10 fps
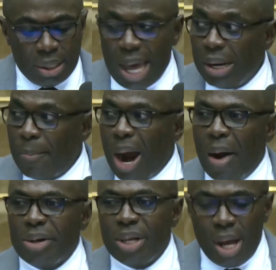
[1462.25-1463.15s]
that the
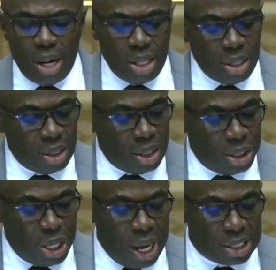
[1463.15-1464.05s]
marathon
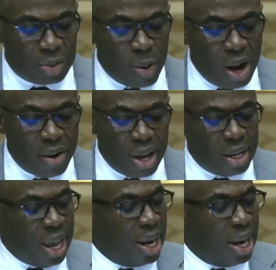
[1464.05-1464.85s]
Shakespearean